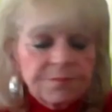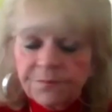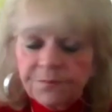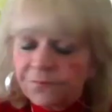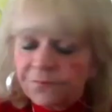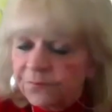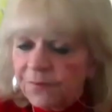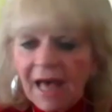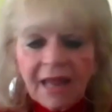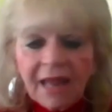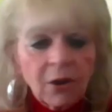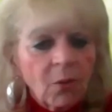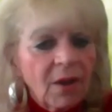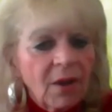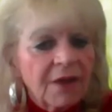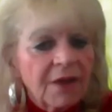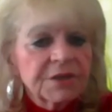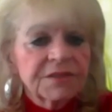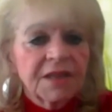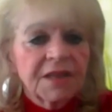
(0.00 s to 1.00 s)
follow
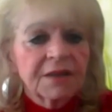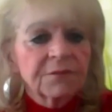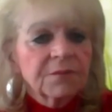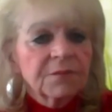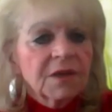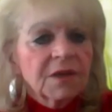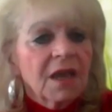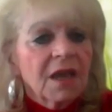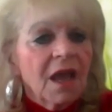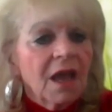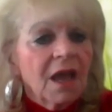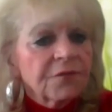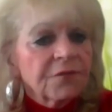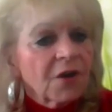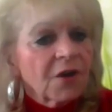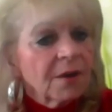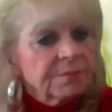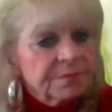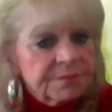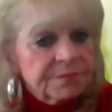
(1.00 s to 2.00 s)
everything
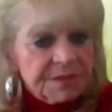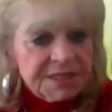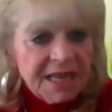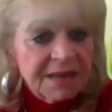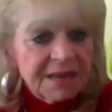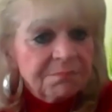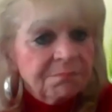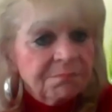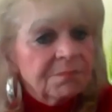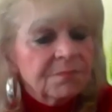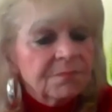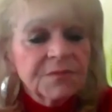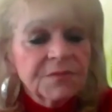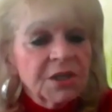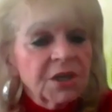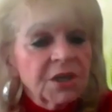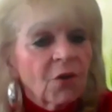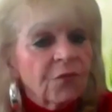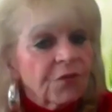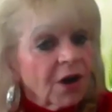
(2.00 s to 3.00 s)
from, say, you
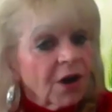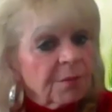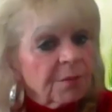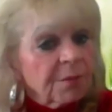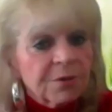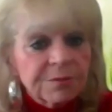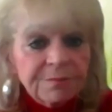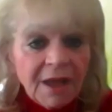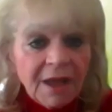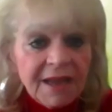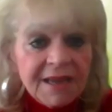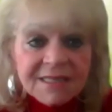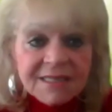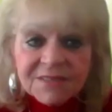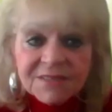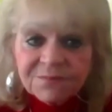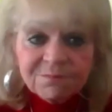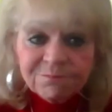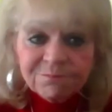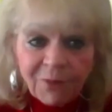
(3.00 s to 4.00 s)
know, Farmer
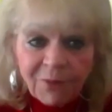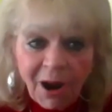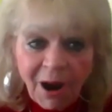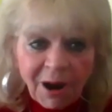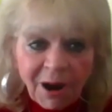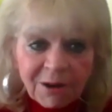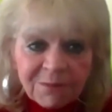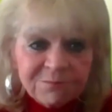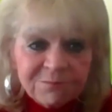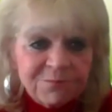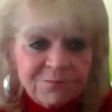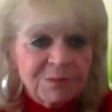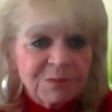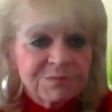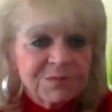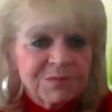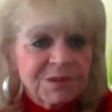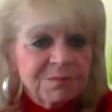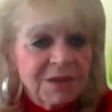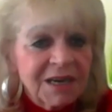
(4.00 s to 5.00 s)
Mike's farm
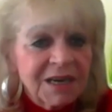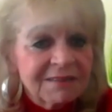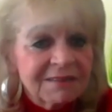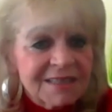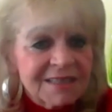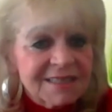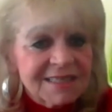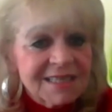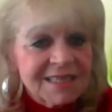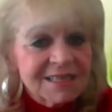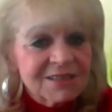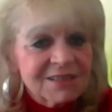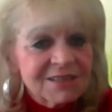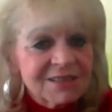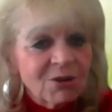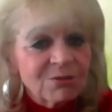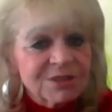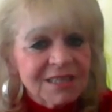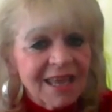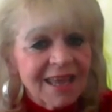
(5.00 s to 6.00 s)
from the minute the seed
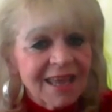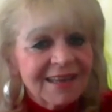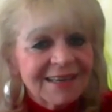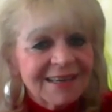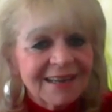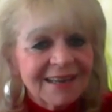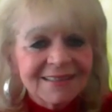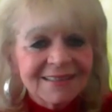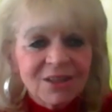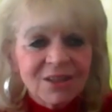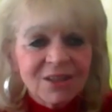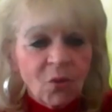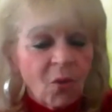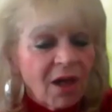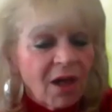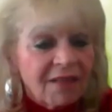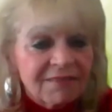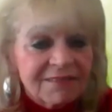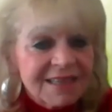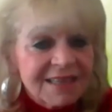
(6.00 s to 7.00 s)
goes in and the
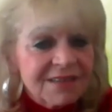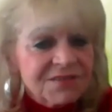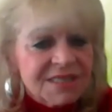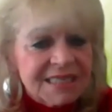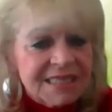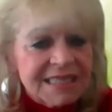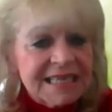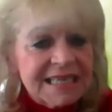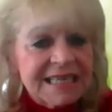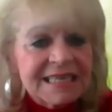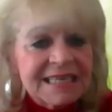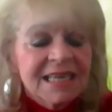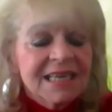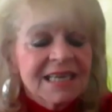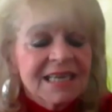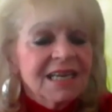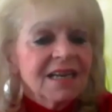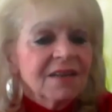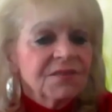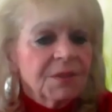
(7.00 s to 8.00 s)
quality of seed
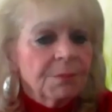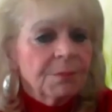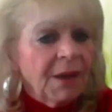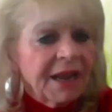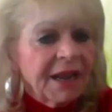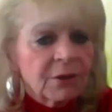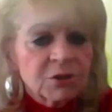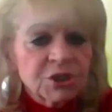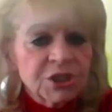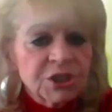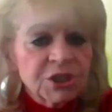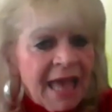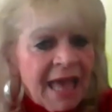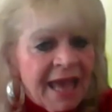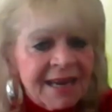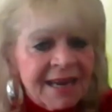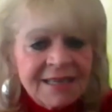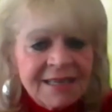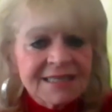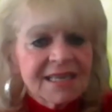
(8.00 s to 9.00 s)
the
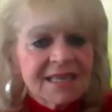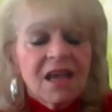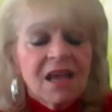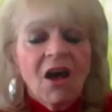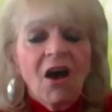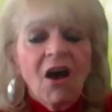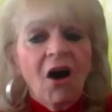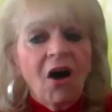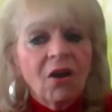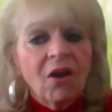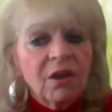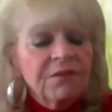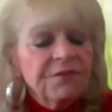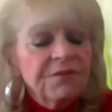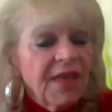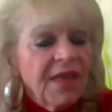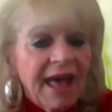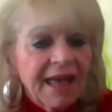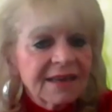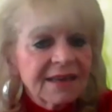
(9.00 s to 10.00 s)
biogenetics, all of
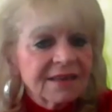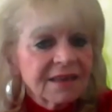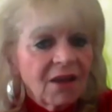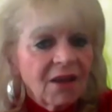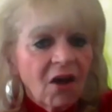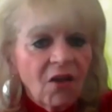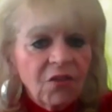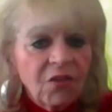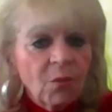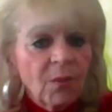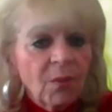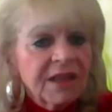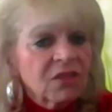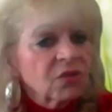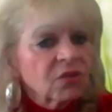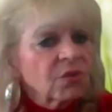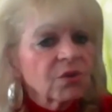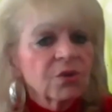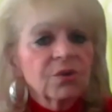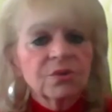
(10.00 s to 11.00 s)
that, all the way
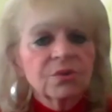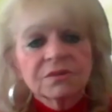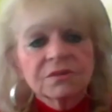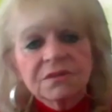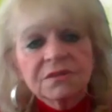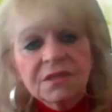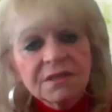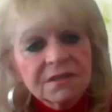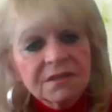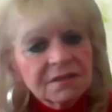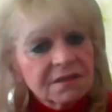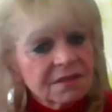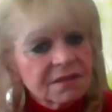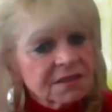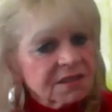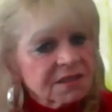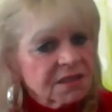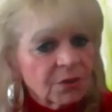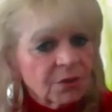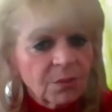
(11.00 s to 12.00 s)
through
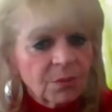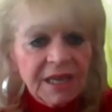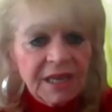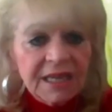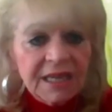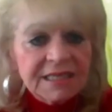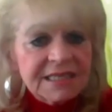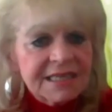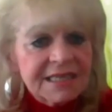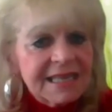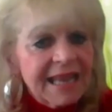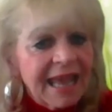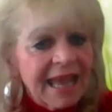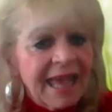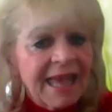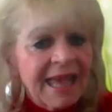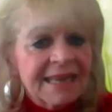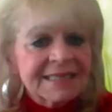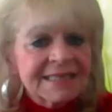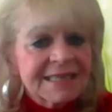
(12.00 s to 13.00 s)
till we get to the
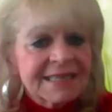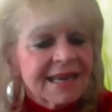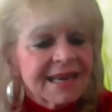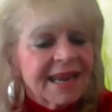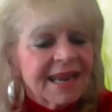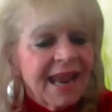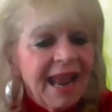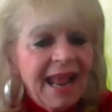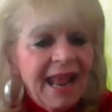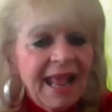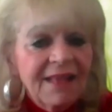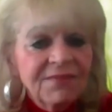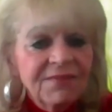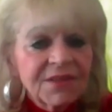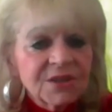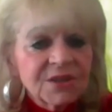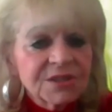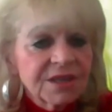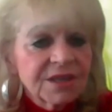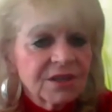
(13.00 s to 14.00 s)
end. And
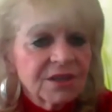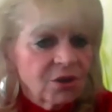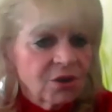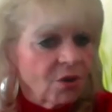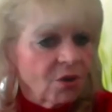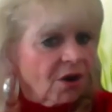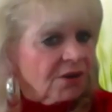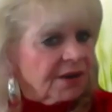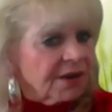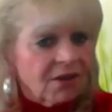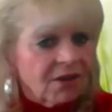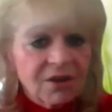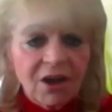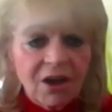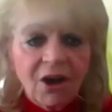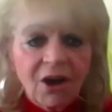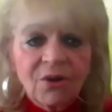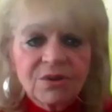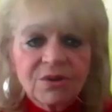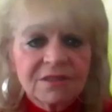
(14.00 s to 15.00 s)
there's a QRL
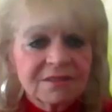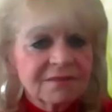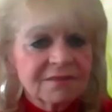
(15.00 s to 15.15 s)
code,